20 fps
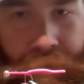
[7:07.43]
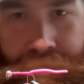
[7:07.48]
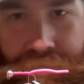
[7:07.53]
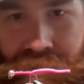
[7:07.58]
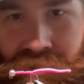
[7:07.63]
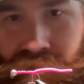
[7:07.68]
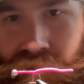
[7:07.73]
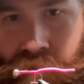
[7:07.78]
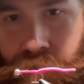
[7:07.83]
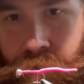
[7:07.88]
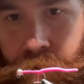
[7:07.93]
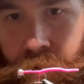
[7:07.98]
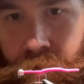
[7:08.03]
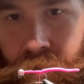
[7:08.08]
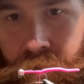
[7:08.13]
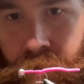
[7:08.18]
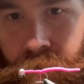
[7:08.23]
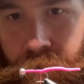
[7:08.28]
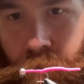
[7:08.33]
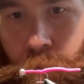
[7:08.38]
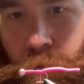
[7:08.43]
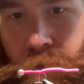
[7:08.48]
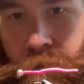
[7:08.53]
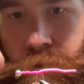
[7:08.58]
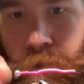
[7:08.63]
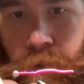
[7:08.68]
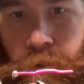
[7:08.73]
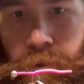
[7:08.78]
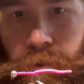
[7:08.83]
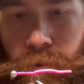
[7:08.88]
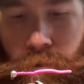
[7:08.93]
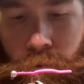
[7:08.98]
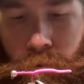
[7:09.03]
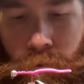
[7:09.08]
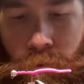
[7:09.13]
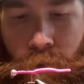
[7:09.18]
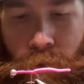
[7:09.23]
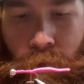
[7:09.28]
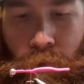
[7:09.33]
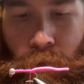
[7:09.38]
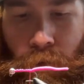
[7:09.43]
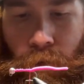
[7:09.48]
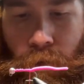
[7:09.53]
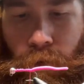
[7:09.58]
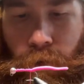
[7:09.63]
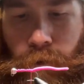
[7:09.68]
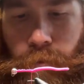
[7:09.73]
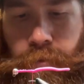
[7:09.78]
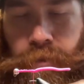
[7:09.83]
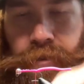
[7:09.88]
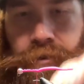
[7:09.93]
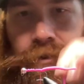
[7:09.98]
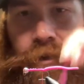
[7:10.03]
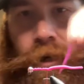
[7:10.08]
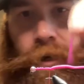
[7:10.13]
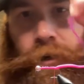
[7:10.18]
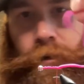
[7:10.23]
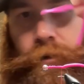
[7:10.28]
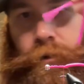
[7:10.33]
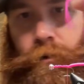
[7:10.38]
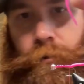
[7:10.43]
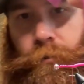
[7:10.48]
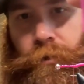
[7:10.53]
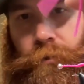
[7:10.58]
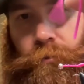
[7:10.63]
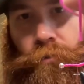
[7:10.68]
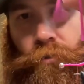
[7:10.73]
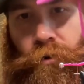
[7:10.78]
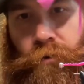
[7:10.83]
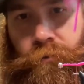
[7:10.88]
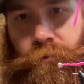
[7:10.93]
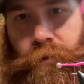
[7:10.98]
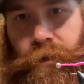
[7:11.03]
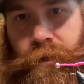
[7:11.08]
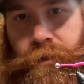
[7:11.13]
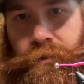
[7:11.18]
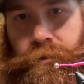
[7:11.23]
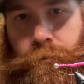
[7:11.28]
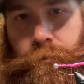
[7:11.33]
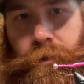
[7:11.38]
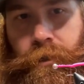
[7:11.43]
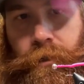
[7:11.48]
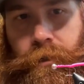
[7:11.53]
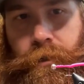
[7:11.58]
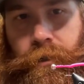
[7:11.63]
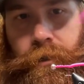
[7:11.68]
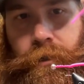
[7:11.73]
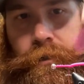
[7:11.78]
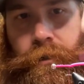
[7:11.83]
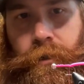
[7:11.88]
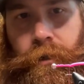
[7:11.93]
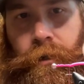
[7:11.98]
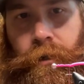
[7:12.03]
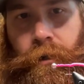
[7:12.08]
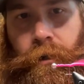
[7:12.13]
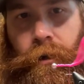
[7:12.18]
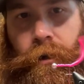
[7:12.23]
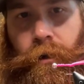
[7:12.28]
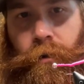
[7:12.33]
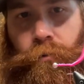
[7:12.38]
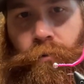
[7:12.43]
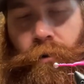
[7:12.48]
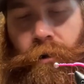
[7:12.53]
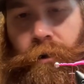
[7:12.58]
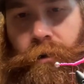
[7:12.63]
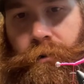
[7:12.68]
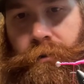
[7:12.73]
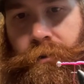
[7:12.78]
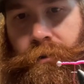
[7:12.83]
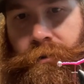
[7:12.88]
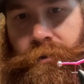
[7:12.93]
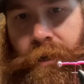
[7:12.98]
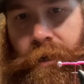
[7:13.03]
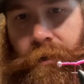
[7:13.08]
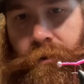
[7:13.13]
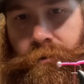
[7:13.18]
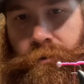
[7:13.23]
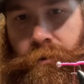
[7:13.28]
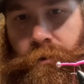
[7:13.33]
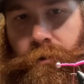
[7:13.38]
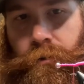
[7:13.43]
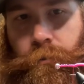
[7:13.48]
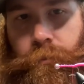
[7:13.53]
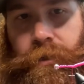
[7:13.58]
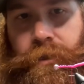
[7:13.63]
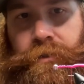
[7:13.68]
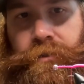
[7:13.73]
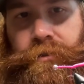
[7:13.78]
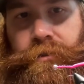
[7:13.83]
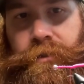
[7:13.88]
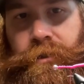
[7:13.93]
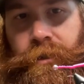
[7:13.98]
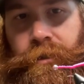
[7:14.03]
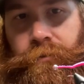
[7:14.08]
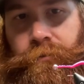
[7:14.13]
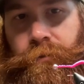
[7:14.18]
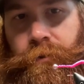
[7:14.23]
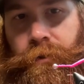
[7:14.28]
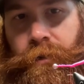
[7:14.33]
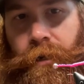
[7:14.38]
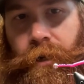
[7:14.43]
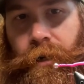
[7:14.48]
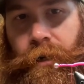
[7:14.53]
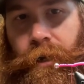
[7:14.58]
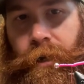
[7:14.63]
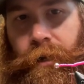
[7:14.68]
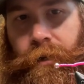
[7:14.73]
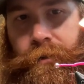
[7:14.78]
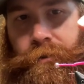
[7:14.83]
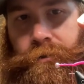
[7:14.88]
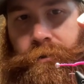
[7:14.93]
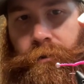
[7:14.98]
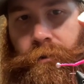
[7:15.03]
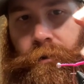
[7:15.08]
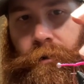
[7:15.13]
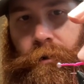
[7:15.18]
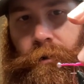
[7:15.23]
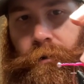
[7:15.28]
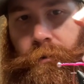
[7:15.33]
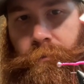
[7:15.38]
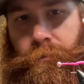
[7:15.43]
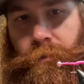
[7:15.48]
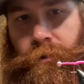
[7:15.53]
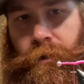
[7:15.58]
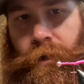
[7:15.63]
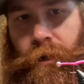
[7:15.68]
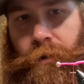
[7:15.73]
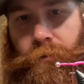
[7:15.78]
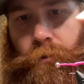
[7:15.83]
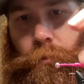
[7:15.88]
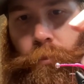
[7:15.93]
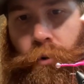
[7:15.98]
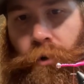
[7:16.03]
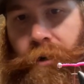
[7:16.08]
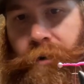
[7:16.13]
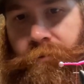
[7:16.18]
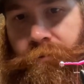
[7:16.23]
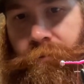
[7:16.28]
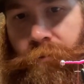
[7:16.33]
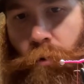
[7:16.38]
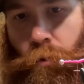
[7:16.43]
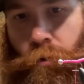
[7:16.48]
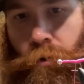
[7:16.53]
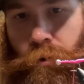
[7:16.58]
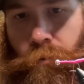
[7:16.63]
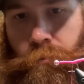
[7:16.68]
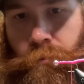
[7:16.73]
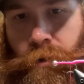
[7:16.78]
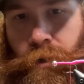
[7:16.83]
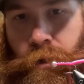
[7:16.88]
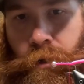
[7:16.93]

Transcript: This is even a different material. It's got a little bit more flexibility, where the tail's a little bit stiff and kind of has kind of a pre-form